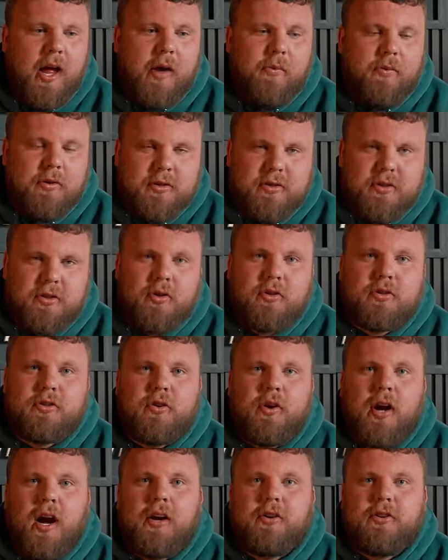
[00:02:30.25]
It was so,
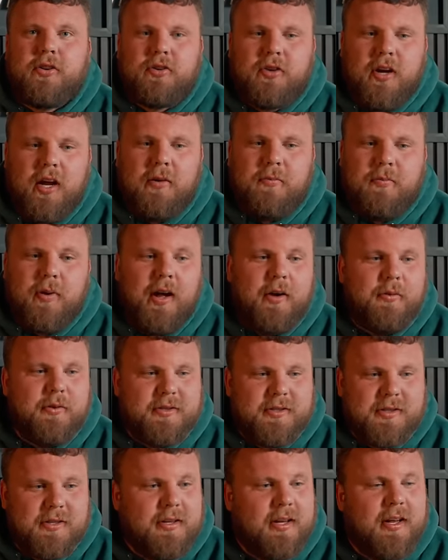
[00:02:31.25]
so hard to train, but it
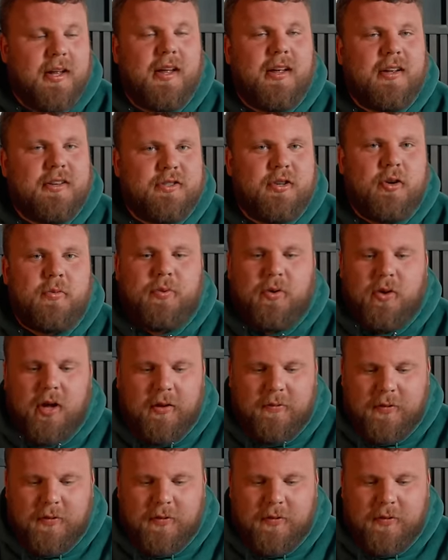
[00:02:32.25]
was so brutal.